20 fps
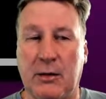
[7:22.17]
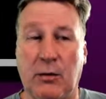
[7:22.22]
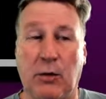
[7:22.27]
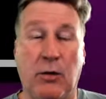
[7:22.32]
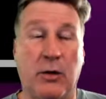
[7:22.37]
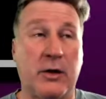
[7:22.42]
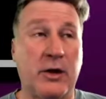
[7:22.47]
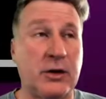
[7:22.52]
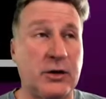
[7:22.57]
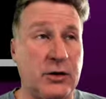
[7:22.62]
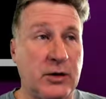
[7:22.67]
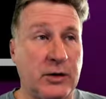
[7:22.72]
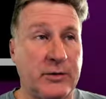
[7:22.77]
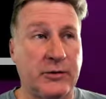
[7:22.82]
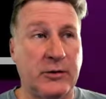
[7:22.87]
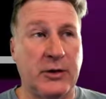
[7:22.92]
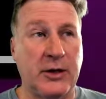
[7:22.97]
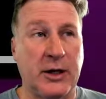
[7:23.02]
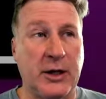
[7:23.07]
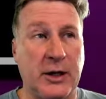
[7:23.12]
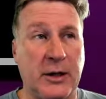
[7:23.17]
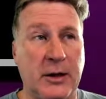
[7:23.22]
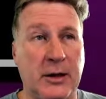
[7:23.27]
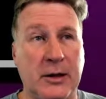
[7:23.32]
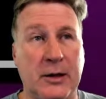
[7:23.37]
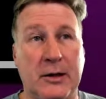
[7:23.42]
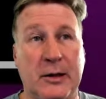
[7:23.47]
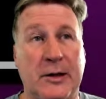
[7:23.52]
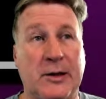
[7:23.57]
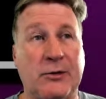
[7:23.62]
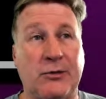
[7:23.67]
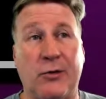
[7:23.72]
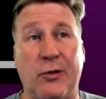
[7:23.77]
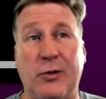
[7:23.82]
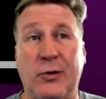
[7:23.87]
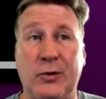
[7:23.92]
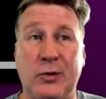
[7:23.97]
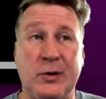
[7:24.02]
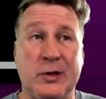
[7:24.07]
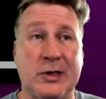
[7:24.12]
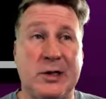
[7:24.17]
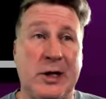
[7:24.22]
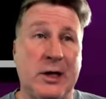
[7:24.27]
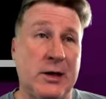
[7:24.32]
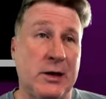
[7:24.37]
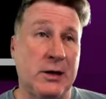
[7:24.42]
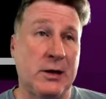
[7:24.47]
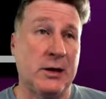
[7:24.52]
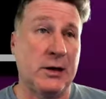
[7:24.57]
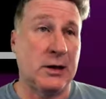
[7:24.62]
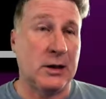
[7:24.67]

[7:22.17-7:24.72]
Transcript: or a server in it that's going to send